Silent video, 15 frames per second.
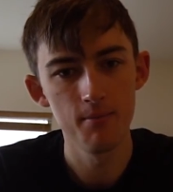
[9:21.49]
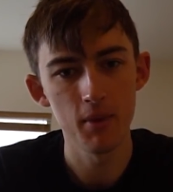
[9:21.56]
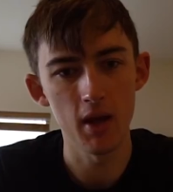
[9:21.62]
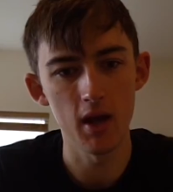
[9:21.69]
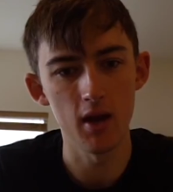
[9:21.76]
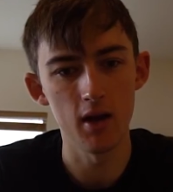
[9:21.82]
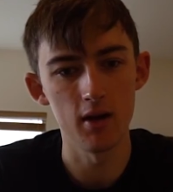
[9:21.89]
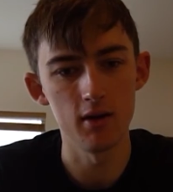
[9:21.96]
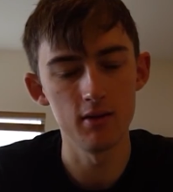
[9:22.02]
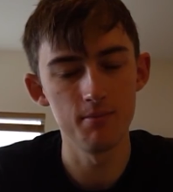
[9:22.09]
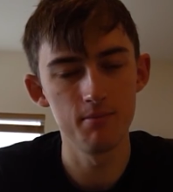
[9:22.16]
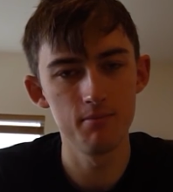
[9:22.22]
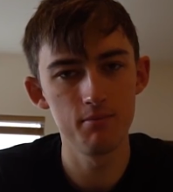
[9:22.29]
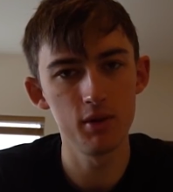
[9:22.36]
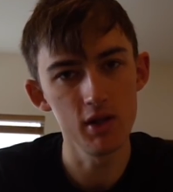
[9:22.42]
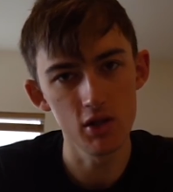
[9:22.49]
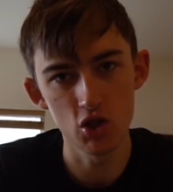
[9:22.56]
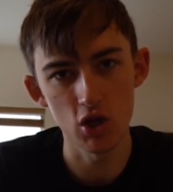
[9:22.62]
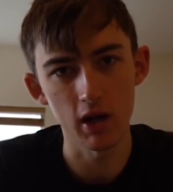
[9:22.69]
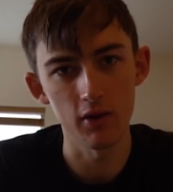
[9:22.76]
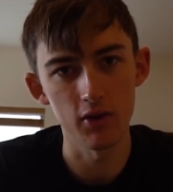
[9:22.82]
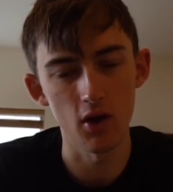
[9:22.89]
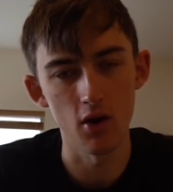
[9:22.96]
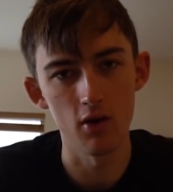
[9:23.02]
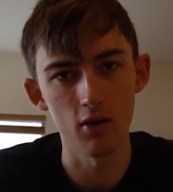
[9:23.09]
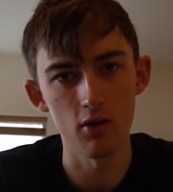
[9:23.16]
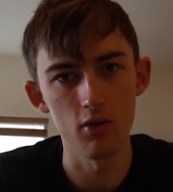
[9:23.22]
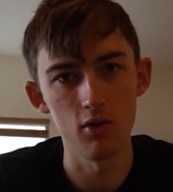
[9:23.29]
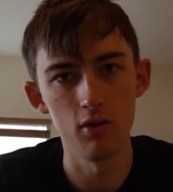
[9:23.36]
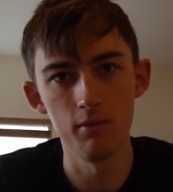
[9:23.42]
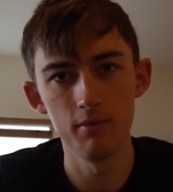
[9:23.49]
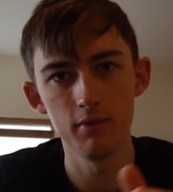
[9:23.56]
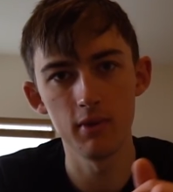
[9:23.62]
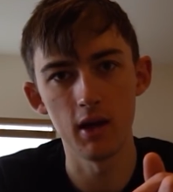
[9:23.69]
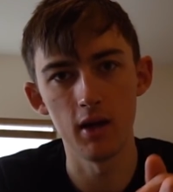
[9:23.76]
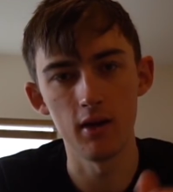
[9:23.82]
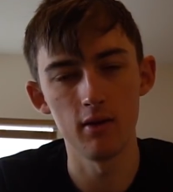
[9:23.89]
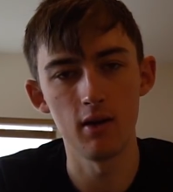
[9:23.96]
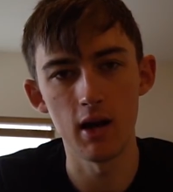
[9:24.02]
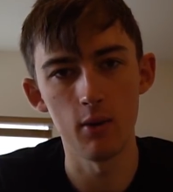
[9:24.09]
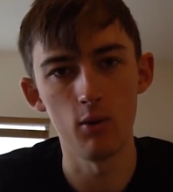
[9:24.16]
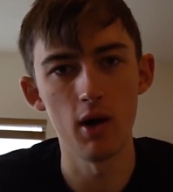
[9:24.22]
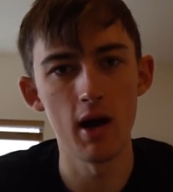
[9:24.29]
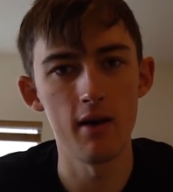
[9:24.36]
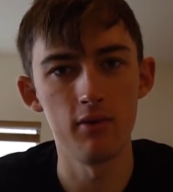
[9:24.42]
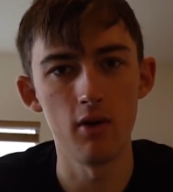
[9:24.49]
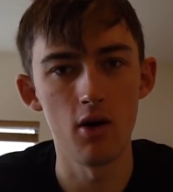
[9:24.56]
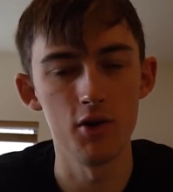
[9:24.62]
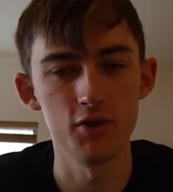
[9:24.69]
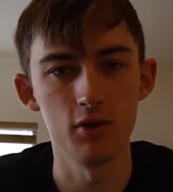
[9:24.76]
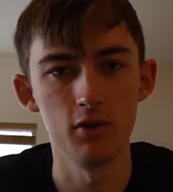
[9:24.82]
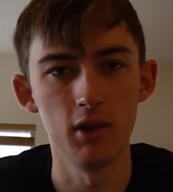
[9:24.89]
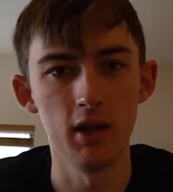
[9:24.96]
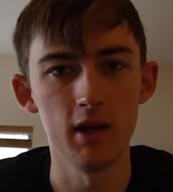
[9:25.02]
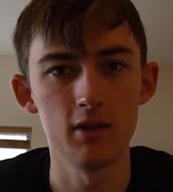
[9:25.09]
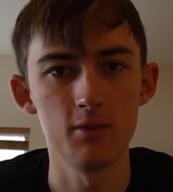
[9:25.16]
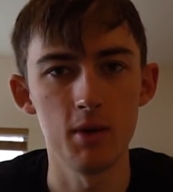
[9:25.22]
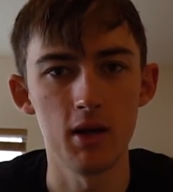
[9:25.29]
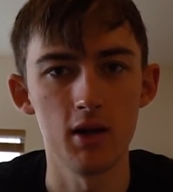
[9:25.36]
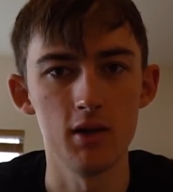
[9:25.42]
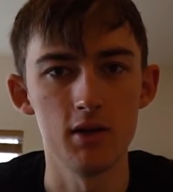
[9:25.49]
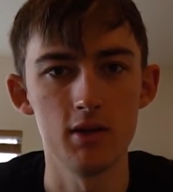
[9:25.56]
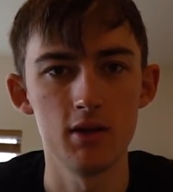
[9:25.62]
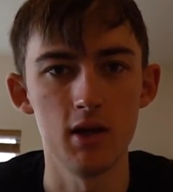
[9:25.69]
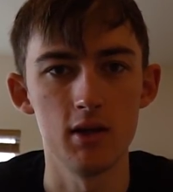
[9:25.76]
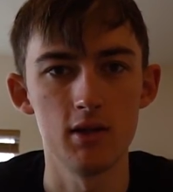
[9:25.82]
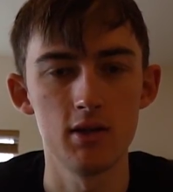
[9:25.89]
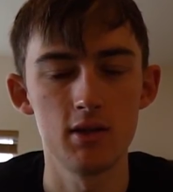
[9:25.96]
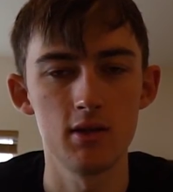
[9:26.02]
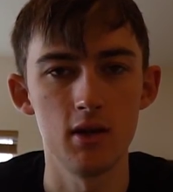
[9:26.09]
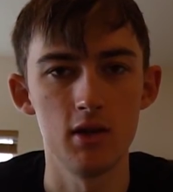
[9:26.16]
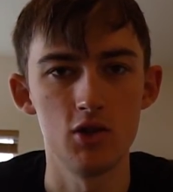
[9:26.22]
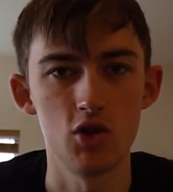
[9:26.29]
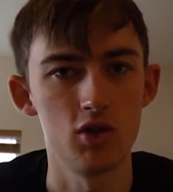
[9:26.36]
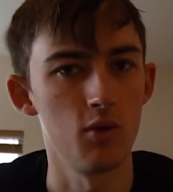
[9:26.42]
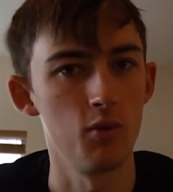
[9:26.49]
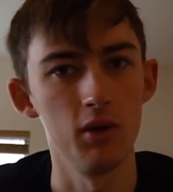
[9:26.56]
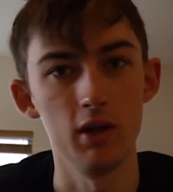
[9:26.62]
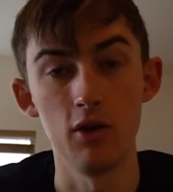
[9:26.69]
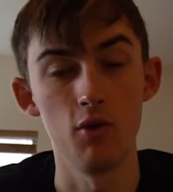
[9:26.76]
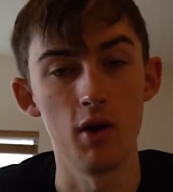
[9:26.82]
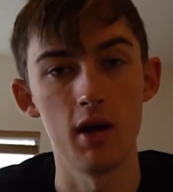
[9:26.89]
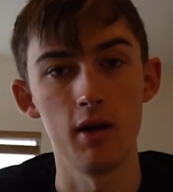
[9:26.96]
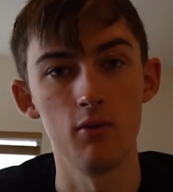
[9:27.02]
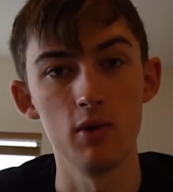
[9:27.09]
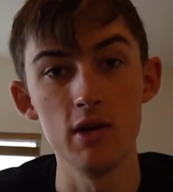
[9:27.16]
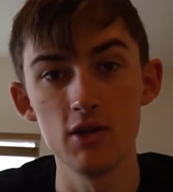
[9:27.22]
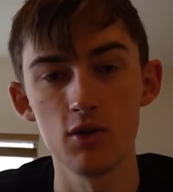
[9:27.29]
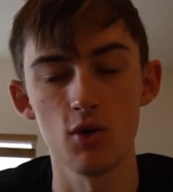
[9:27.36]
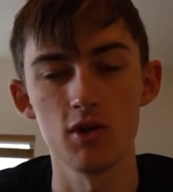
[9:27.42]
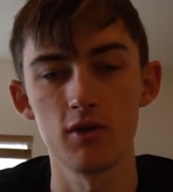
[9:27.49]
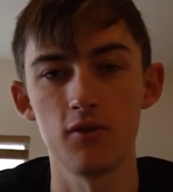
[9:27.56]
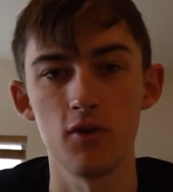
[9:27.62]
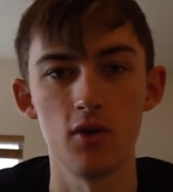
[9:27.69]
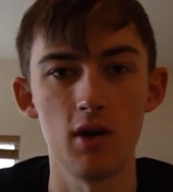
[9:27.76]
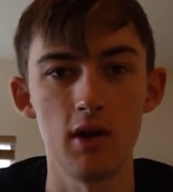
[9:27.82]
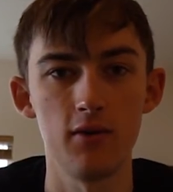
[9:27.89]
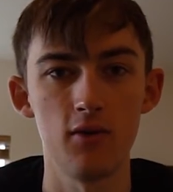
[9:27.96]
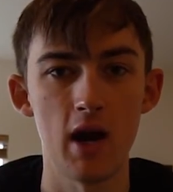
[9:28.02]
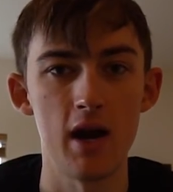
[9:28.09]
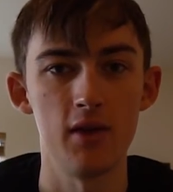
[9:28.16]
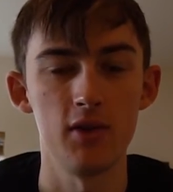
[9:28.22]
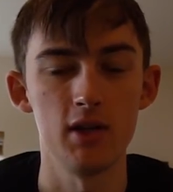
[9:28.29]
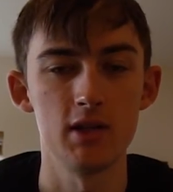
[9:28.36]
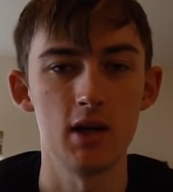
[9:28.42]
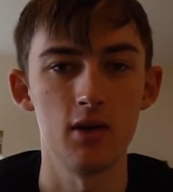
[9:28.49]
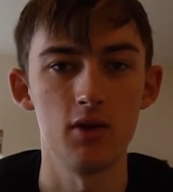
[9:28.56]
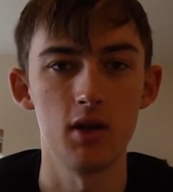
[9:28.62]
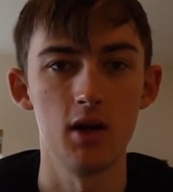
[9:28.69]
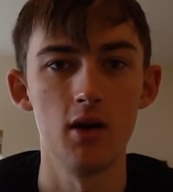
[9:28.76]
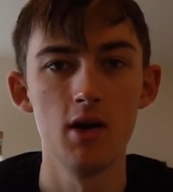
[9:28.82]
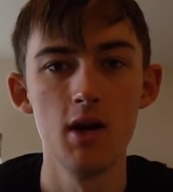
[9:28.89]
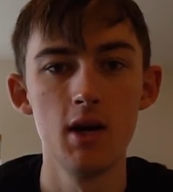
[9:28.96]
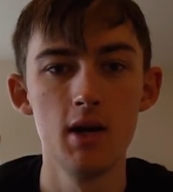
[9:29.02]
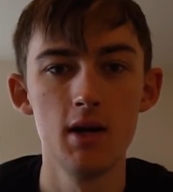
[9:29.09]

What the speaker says: and please check out the article that I will have also linked, because it's just a really great resource for athletes out there.